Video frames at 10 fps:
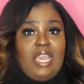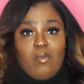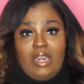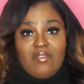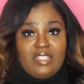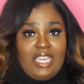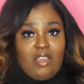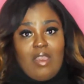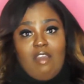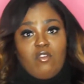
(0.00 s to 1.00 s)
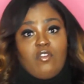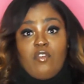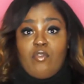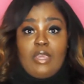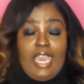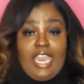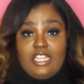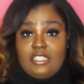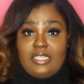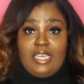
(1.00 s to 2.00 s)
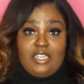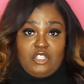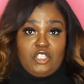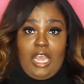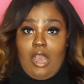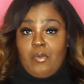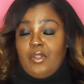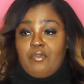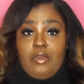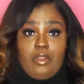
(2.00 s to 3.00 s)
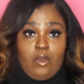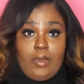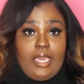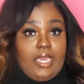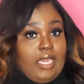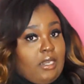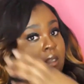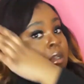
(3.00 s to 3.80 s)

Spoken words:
whatever day you have off, if you can, just get in the shower real quick and